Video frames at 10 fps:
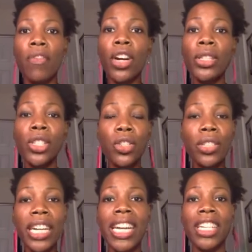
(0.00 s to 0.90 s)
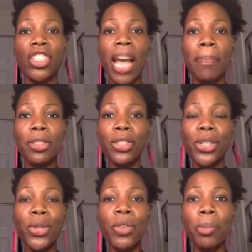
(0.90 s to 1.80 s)
Verse 3 in chapter
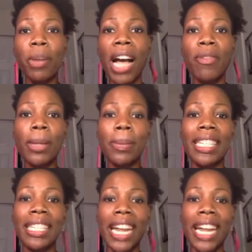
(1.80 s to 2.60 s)
2 of Proverbs is